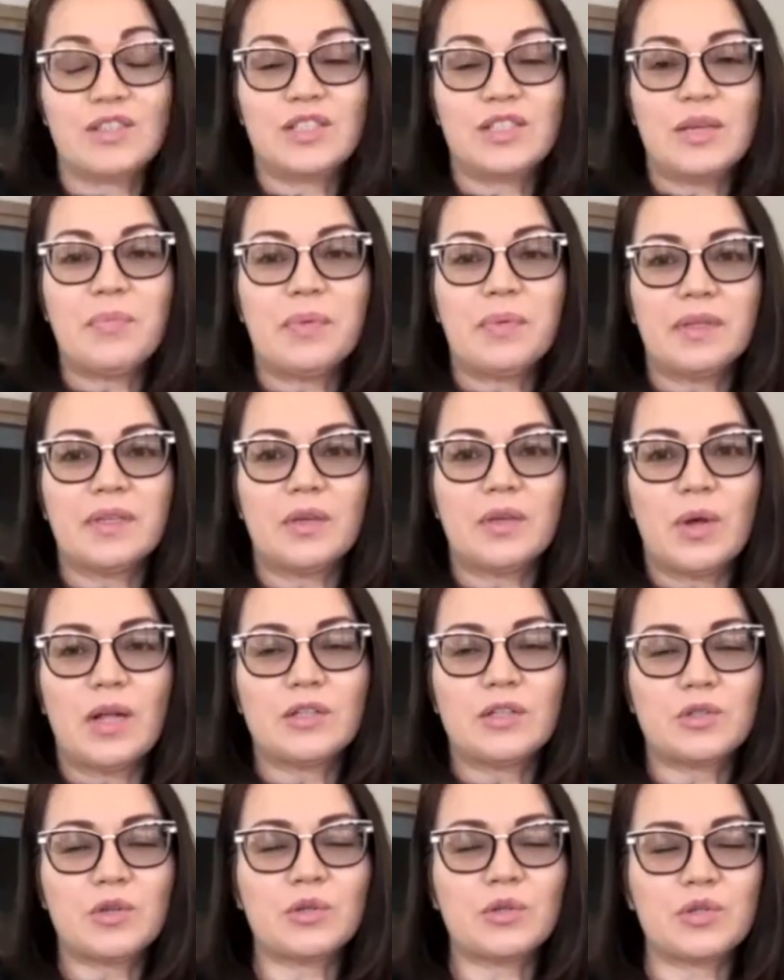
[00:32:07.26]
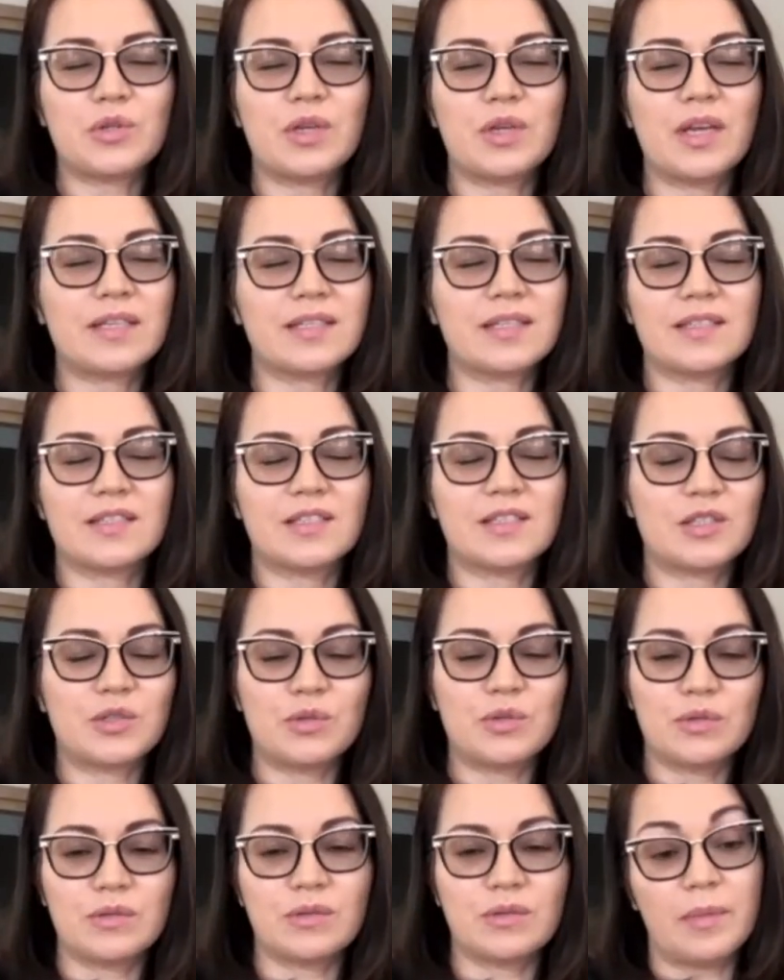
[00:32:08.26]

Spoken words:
simple. I'll talk to you. Yes. It's just you.